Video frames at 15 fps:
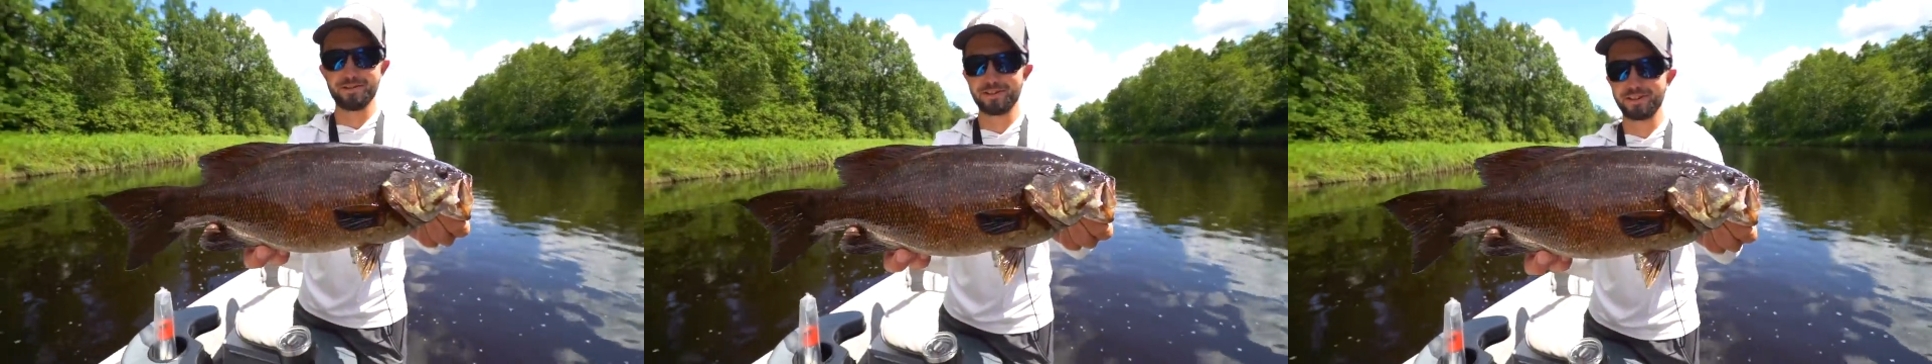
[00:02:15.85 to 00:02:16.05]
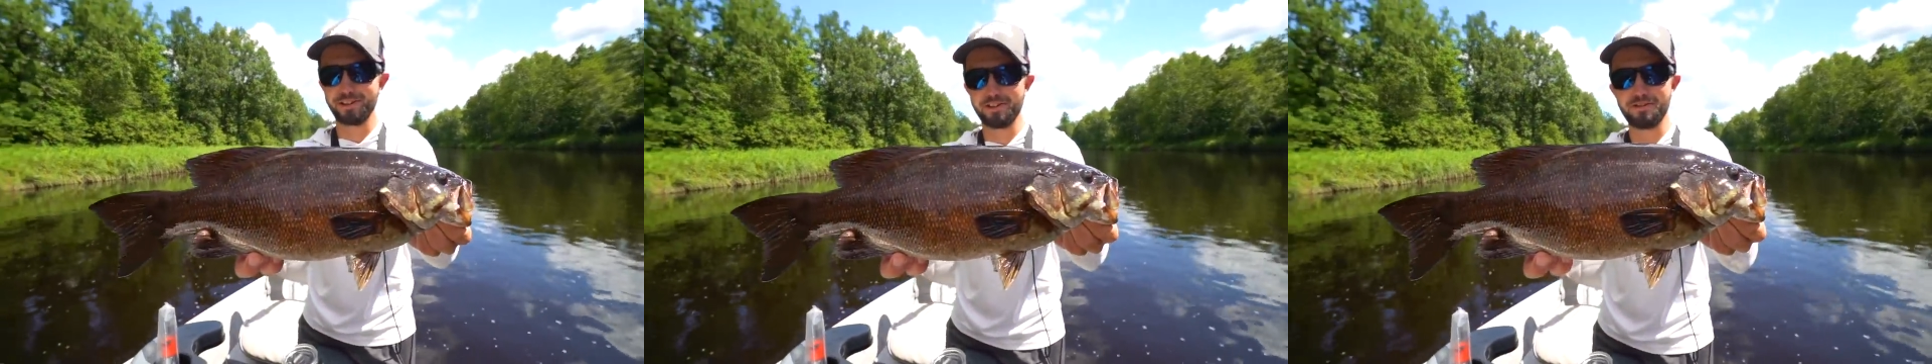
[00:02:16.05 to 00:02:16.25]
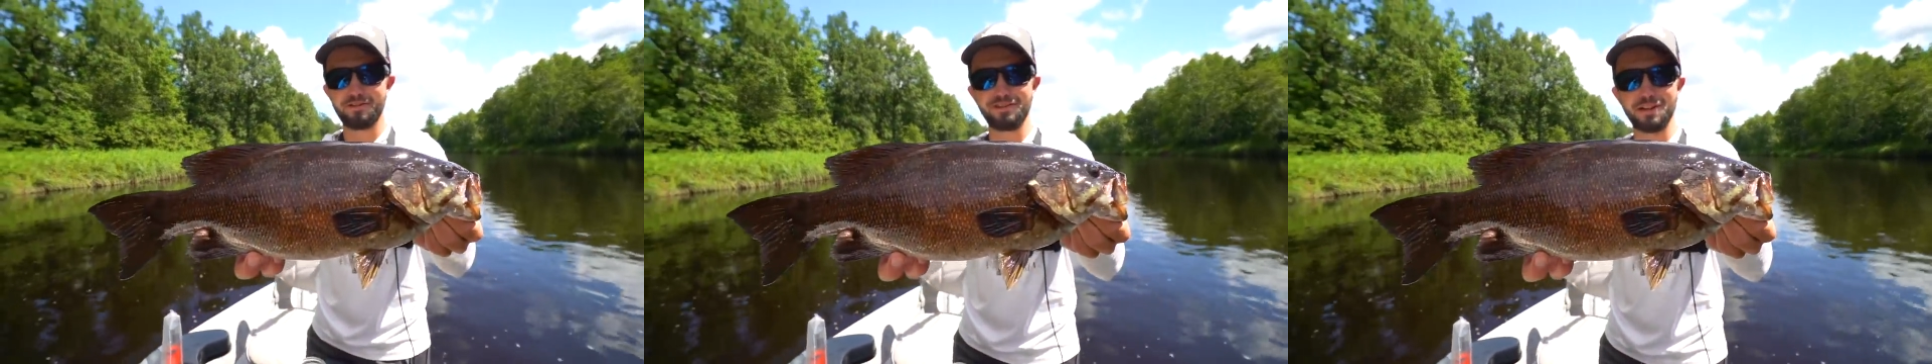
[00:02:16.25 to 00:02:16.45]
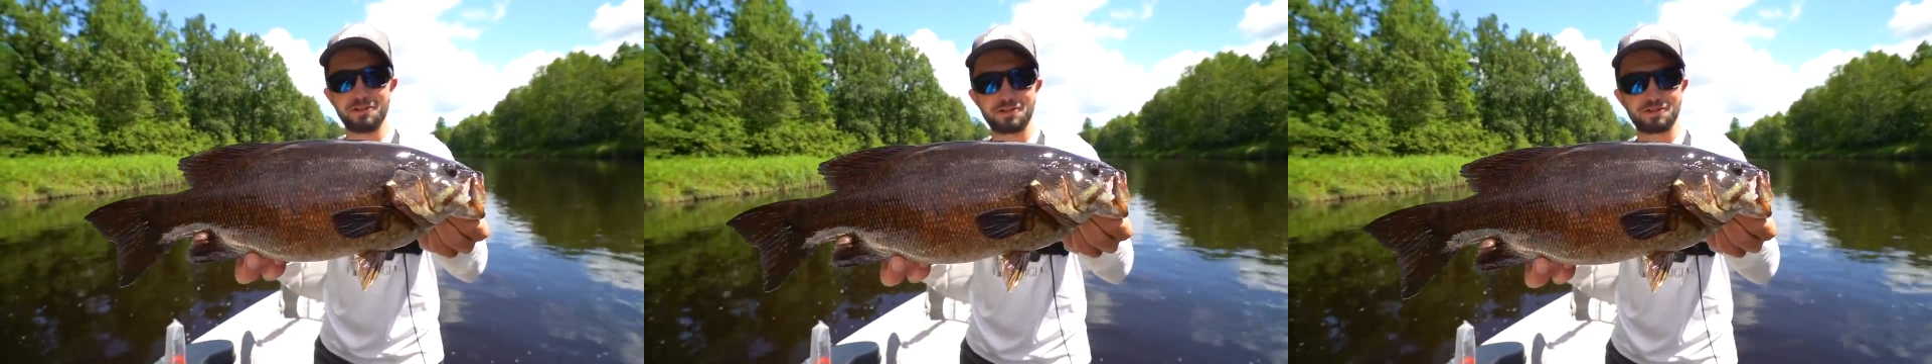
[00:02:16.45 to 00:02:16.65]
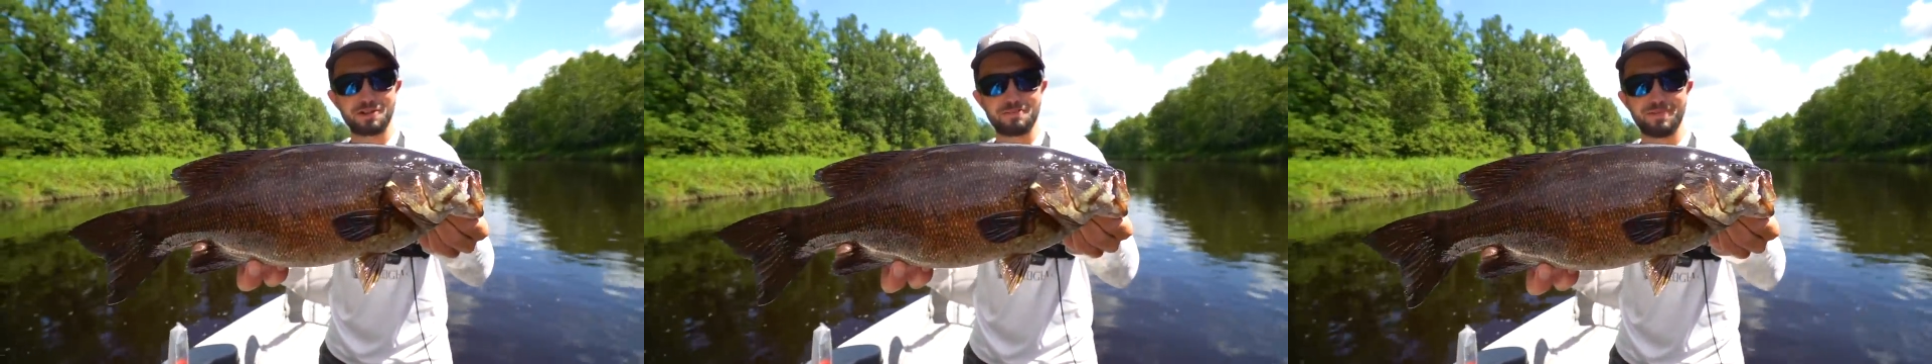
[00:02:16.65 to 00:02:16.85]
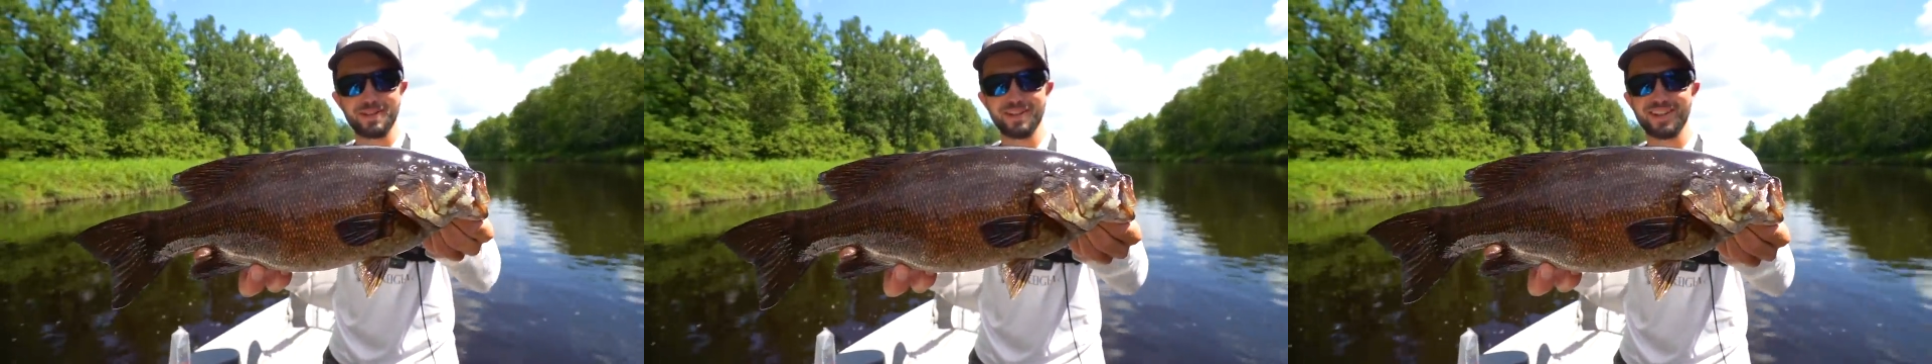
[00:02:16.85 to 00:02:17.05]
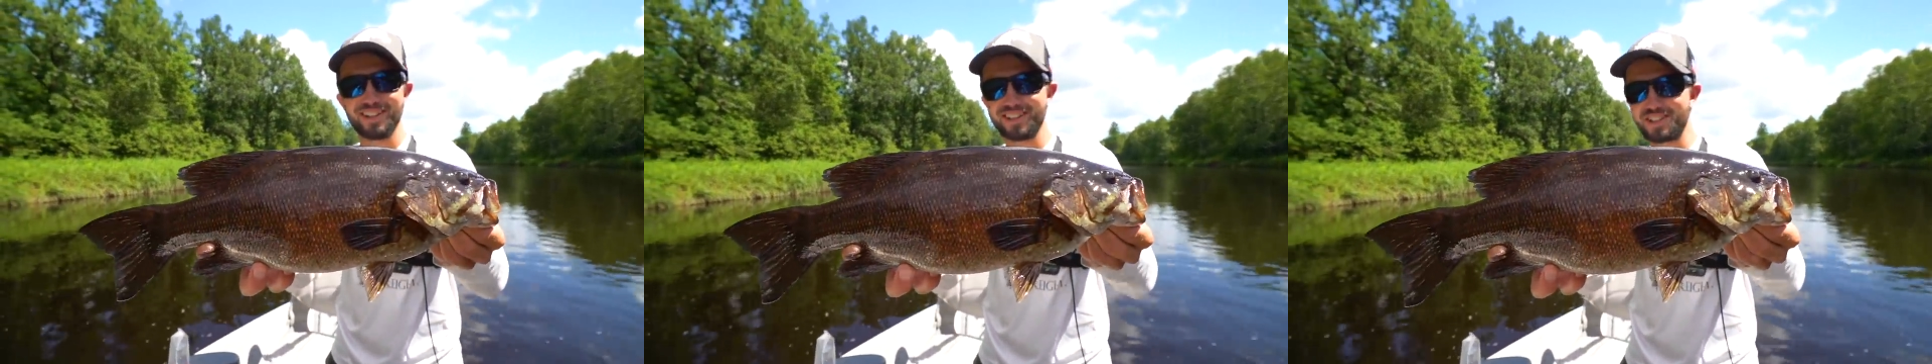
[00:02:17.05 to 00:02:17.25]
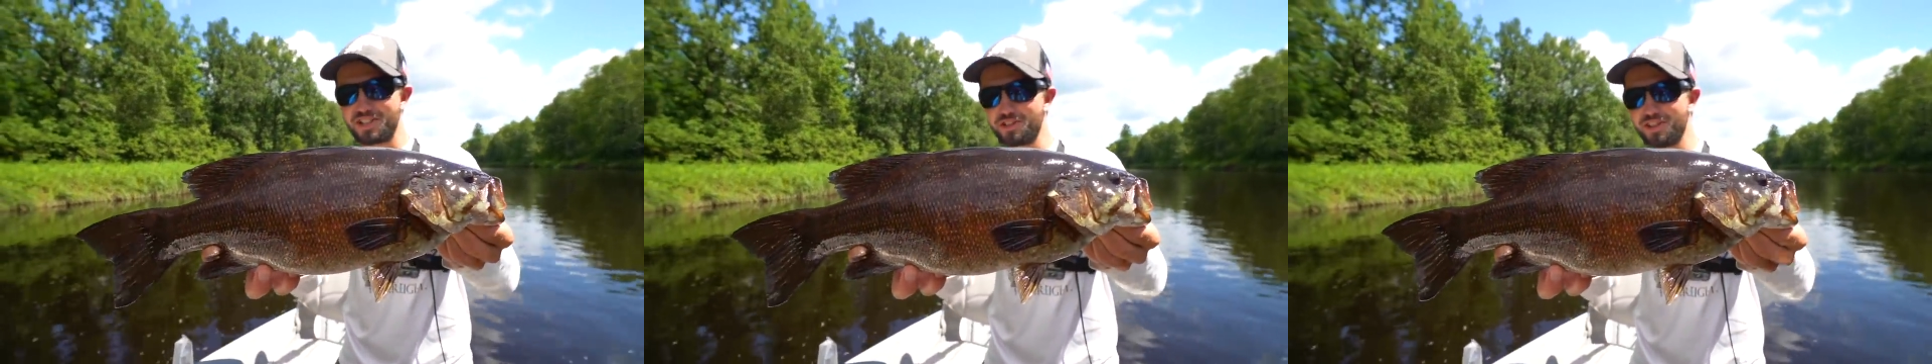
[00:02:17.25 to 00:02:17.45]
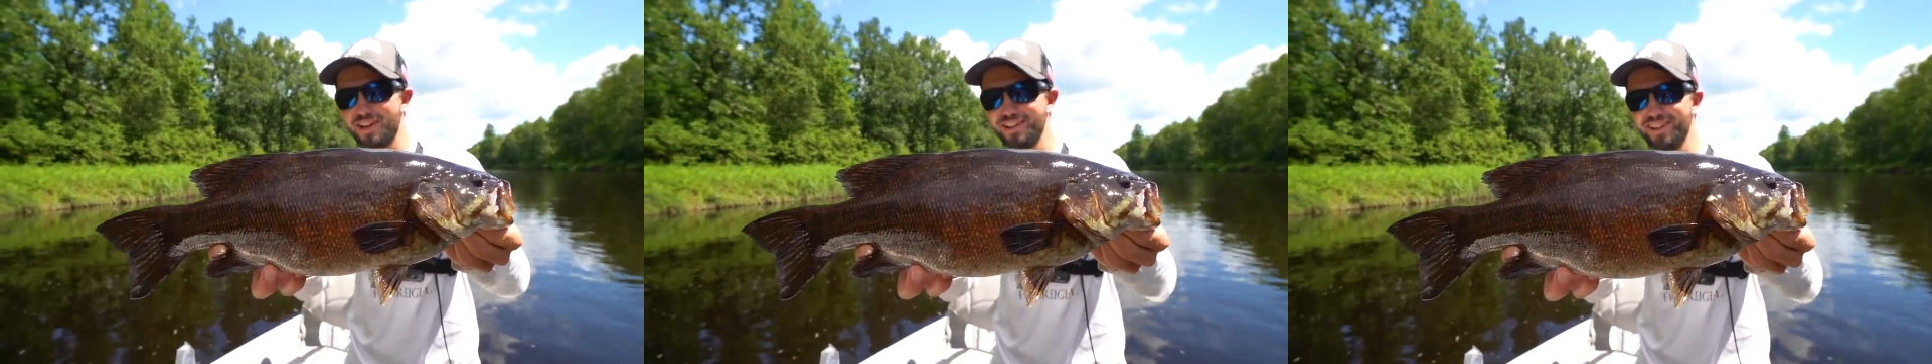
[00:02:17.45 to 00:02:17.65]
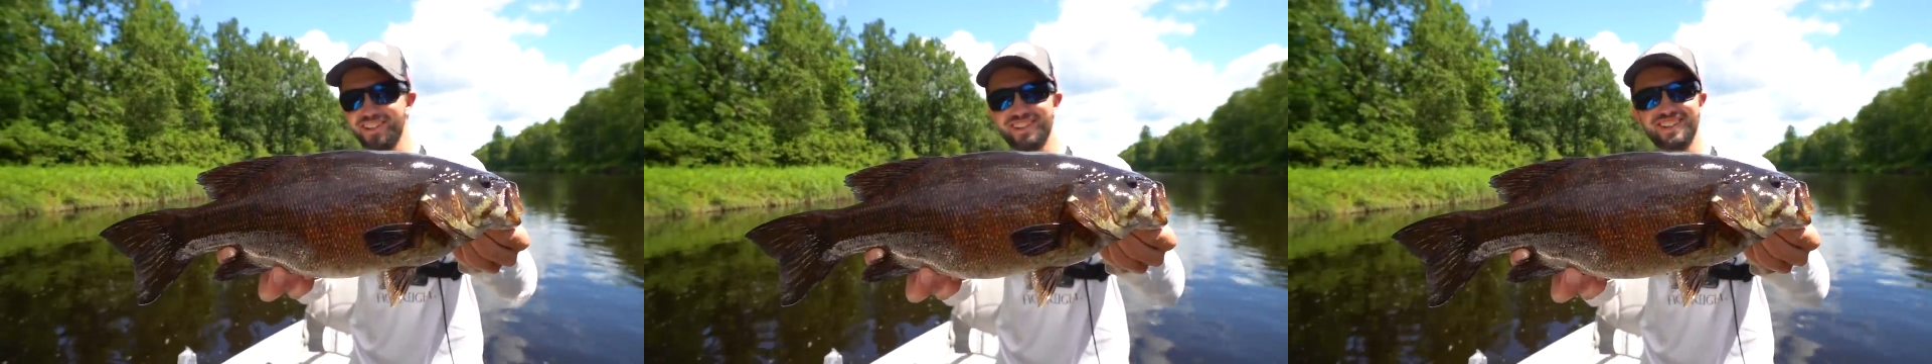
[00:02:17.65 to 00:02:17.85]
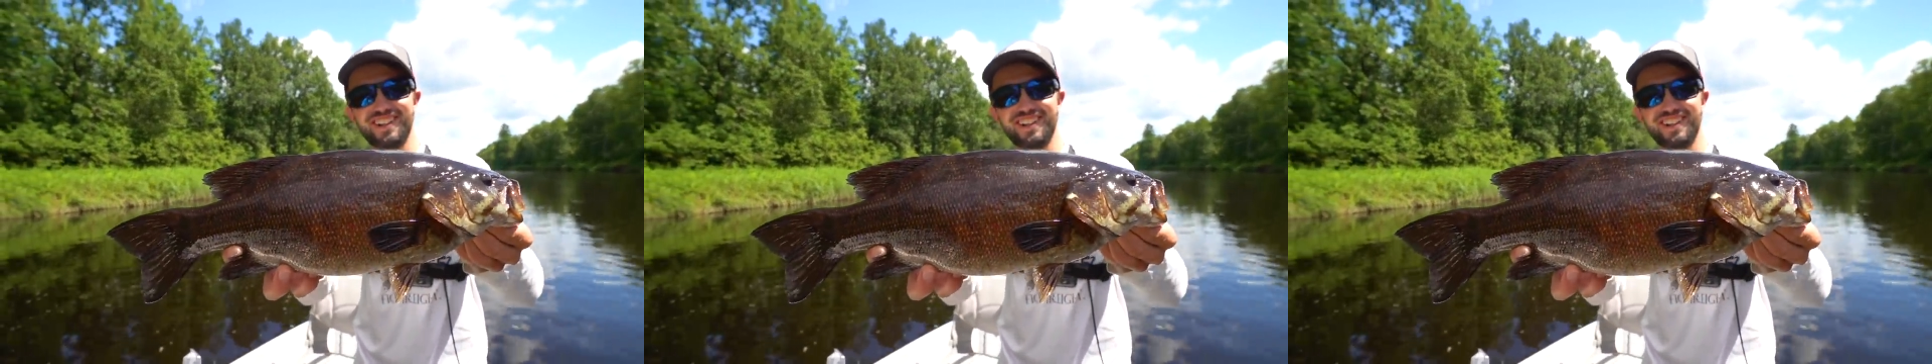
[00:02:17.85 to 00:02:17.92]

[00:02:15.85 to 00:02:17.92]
of our little float trip here on the shredder.